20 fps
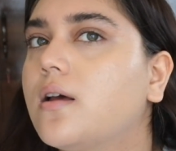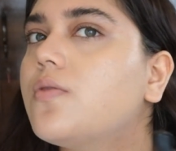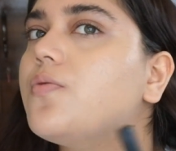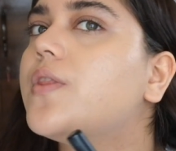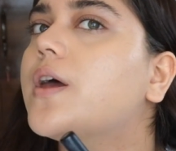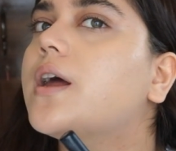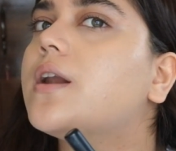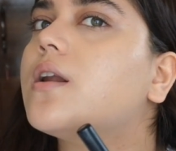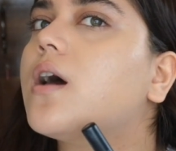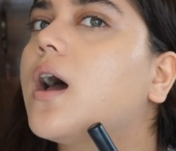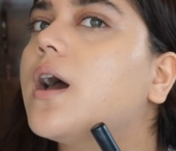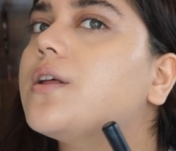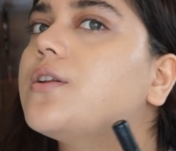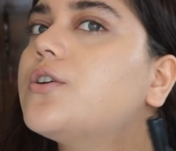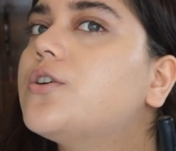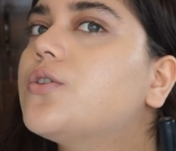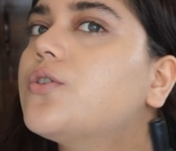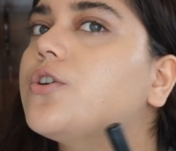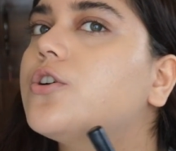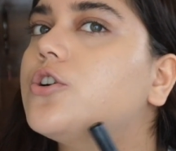then
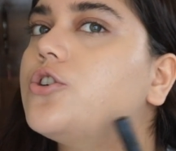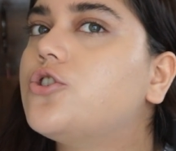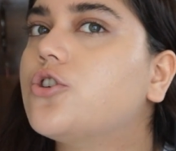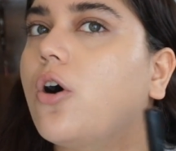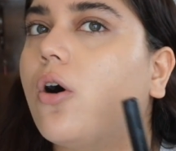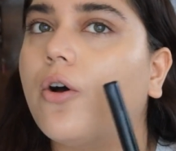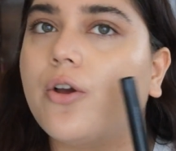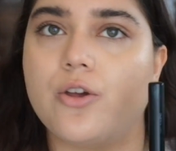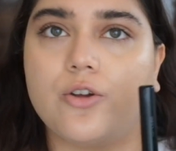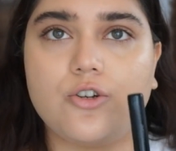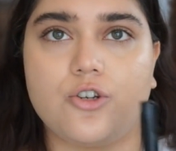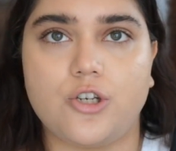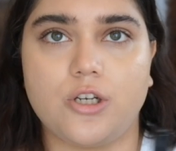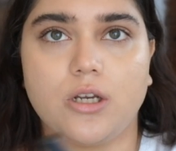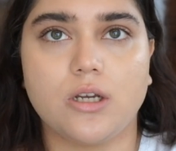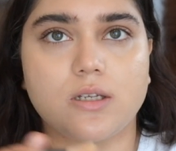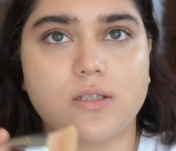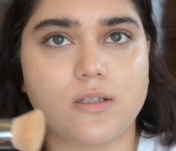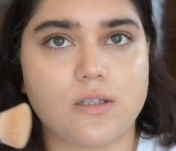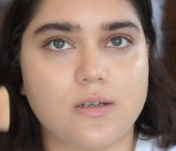either do your jaw or your
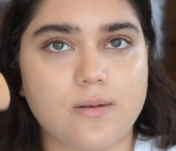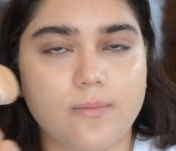cheeks.